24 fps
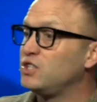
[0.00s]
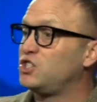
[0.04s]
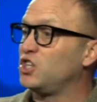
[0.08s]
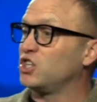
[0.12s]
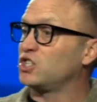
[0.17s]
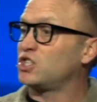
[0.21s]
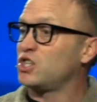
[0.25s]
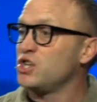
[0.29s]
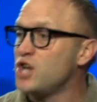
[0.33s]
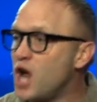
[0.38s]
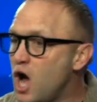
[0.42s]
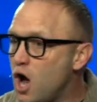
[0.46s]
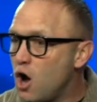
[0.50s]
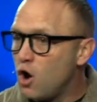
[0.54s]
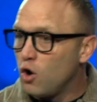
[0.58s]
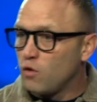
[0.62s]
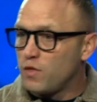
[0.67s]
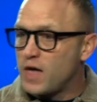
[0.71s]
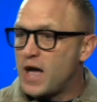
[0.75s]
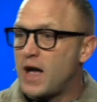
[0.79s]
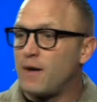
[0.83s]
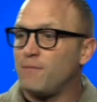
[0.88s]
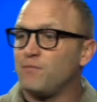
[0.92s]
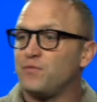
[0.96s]
I just
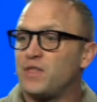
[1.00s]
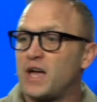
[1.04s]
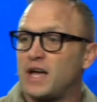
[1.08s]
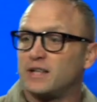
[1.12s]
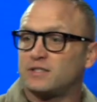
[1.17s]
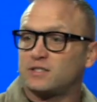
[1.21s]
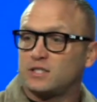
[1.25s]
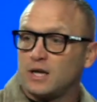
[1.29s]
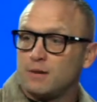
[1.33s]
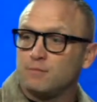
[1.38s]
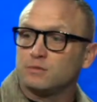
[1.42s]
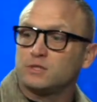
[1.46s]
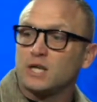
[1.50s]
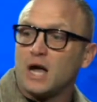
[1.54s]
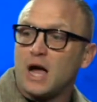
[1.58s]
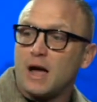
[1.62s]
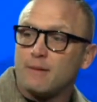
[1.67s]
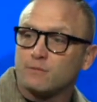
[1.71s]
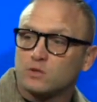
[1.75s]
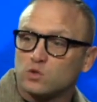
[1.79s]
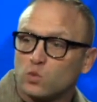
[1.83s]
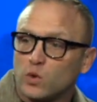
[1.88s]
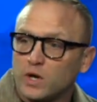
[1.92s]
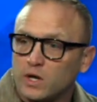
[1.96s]
know that
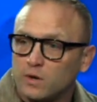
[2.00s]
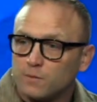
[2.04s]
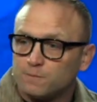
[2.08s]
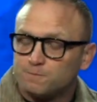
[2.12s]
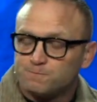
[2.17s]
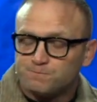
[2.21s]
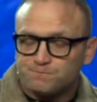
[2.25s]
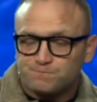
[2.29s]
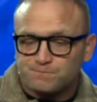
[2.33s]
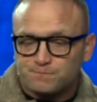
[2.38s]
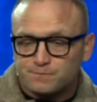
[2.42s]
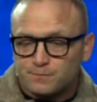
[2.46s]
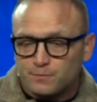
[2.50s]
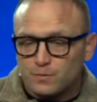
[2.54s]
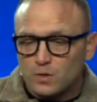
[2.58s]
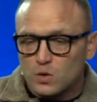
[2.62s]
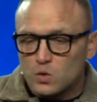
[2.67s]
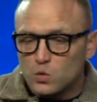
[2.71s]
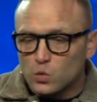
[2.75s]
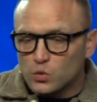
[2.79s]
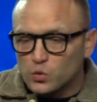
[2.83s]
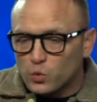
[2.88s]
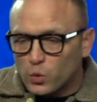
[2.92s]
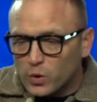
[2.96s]
sometimes we
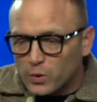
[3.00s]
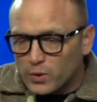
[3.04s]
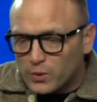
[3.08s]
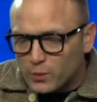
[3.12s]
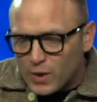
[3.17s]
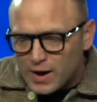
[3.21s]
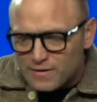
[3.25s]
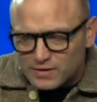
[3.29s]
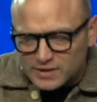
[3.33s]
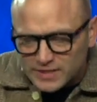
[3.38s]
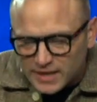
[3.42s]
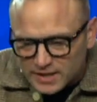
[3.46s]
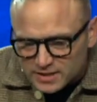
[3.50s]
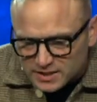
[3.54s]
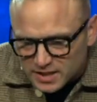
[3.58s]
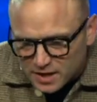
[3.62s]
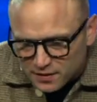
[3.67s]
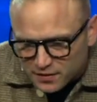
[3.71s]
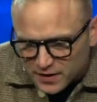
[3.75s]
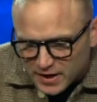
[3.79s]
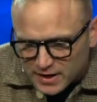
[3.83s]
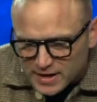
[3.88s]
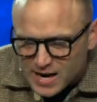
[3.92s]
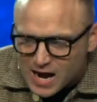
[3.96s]
have a
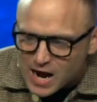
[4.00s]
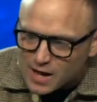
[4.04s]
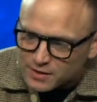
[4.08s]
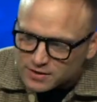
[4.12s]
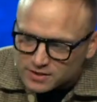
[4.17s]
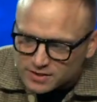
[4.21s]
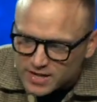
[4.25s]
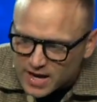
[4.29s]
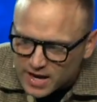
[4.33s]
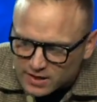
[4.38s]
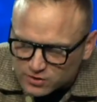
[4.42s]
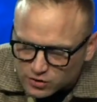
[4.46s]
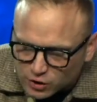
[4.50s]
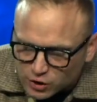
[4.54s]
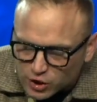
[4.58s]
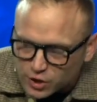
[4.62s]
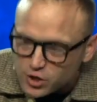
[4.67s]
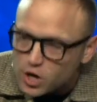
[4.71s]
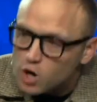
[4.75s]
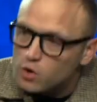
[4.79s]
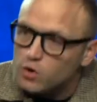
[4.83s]
tendency to think, nah, snakes are good.